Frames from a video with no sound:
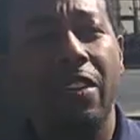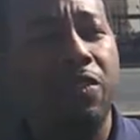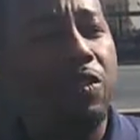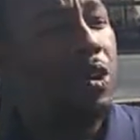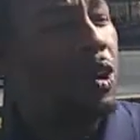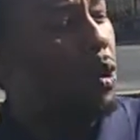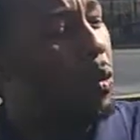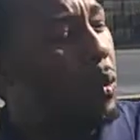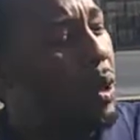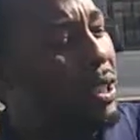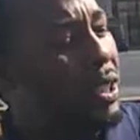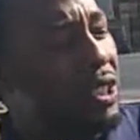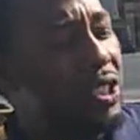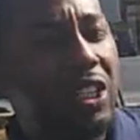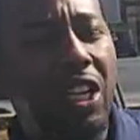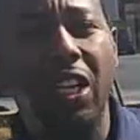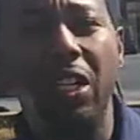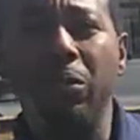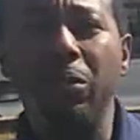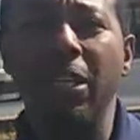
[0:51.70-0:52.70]
if you don't want this
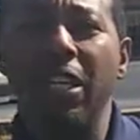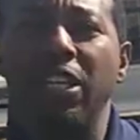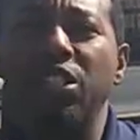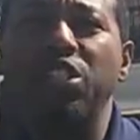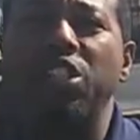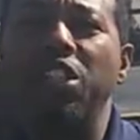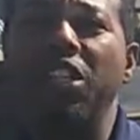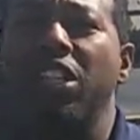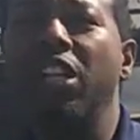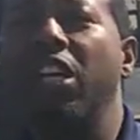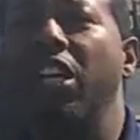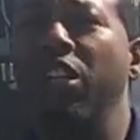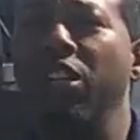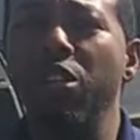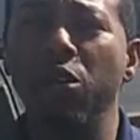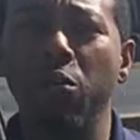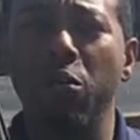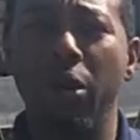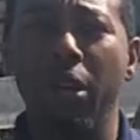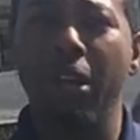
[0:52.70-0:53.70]
color, we'll get you any color
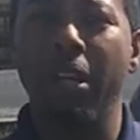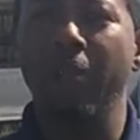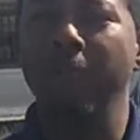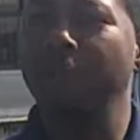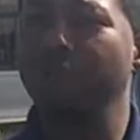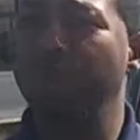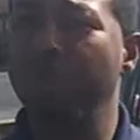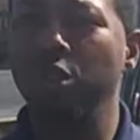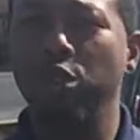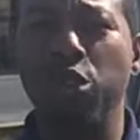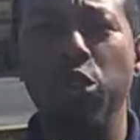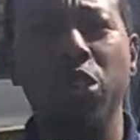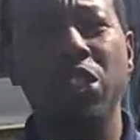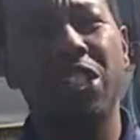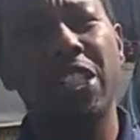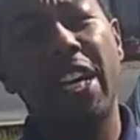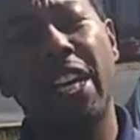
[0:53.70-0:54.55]
you want. Julius